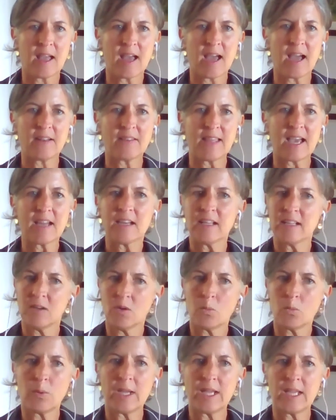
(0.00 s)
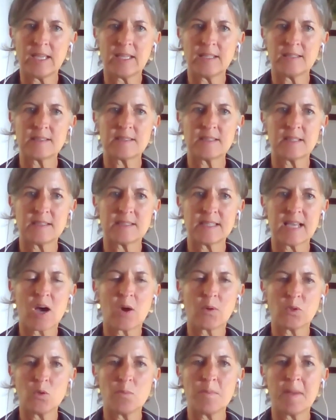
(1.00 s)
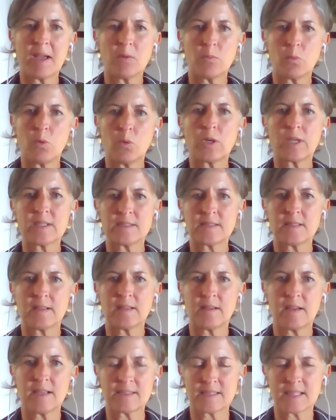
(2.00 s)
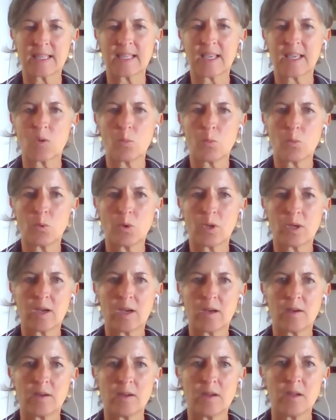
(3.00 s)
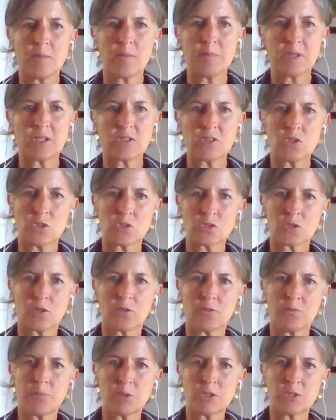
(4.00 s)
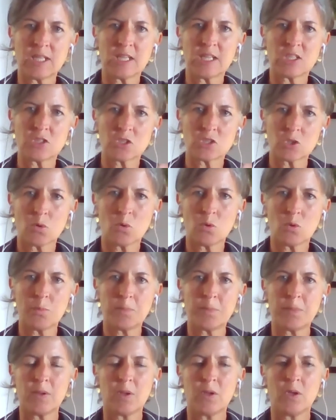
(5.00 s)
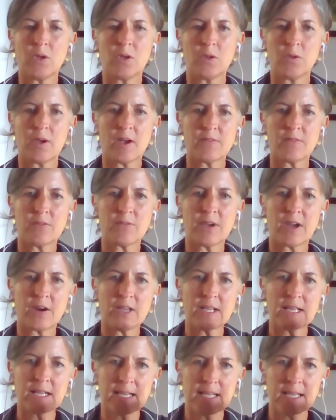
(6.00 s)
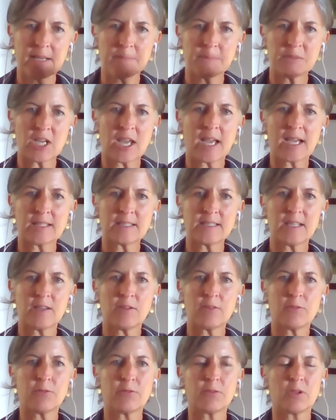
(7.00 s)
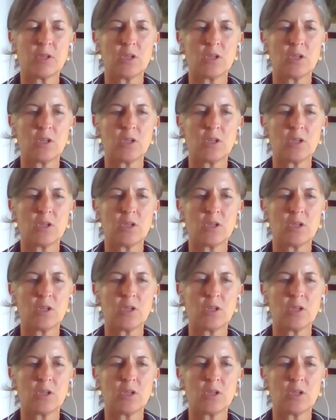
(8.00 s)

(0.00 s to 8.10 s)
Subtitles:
And that in a way is how you might work as a gig worker, because you're sort of putting a scope, you have a very clear objective,